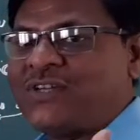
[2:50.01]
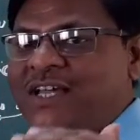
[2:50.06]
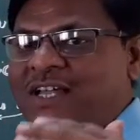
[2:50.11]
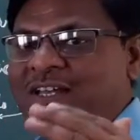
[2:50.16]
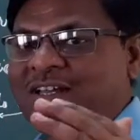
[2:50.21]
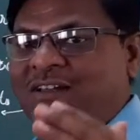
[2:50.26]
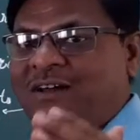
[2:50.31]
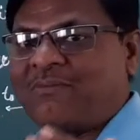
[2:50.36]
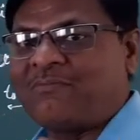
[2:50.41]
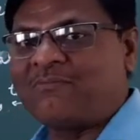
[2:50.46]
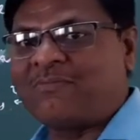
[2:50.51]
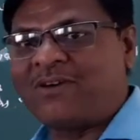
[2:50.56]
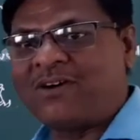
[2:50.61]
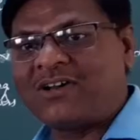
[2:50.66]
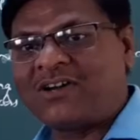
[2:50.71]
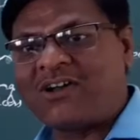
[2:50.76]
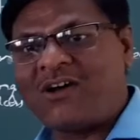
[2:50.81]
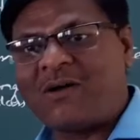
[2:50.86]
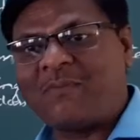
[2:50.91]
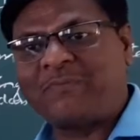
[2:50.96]
a number
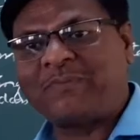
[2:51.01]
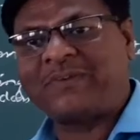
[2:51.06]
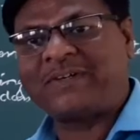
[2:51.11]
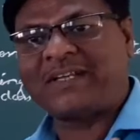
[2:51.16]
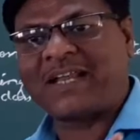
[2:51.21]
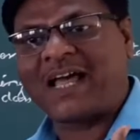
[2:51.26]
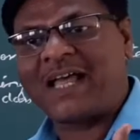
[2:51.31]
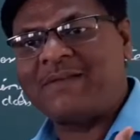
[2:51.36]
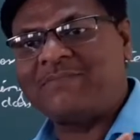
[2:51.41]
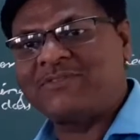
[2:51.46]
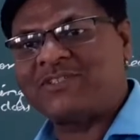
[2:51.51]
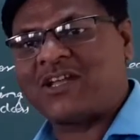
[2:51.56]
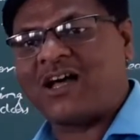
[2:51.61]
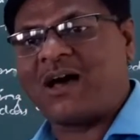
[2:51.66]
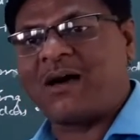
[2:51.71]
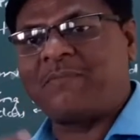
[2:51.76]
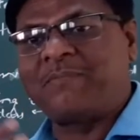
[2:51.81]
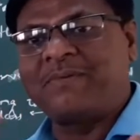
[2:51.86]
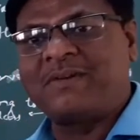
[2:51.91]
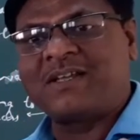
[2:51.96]
of times
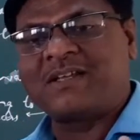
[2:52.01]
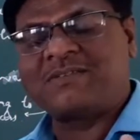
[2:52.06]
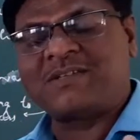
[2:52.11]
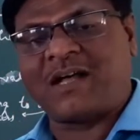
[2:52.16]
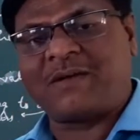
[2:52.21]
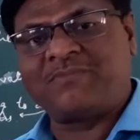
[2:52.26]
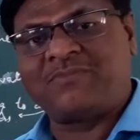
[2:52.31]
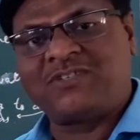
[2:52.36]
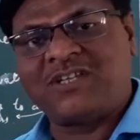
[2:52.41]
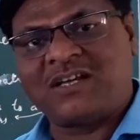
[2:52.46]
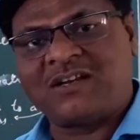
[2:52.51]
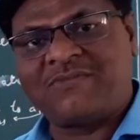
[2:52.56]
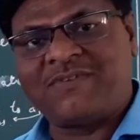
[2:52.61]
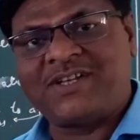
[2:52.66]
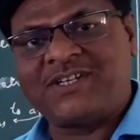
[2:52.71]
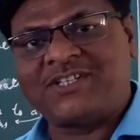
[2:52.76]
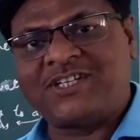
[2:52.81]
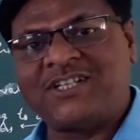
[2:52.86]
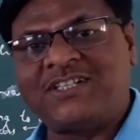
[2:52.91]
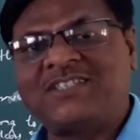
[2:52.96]

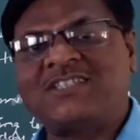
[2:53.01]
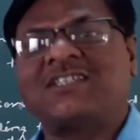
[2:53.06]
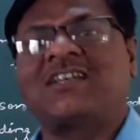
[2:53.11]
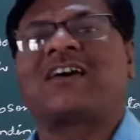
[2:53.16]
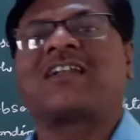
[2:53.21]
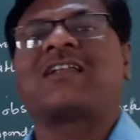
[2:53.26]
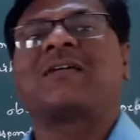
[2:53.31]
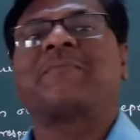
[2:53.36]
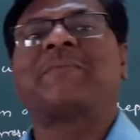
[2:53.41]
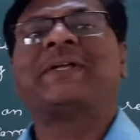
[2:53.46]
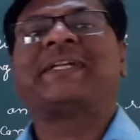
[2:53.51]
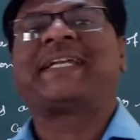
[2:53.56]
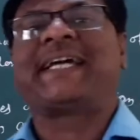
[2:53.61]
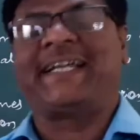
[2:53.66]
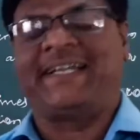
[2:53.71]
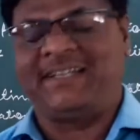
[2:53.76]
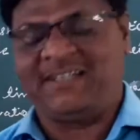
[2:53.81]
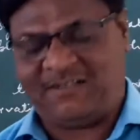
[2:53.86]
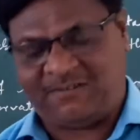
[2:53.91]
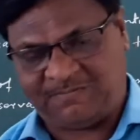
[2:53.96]
observations
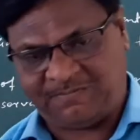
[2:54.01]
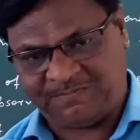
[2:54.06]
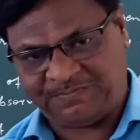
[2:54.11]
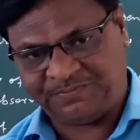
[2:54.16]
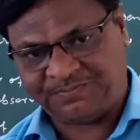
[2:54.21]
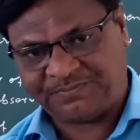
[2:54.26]
repeated.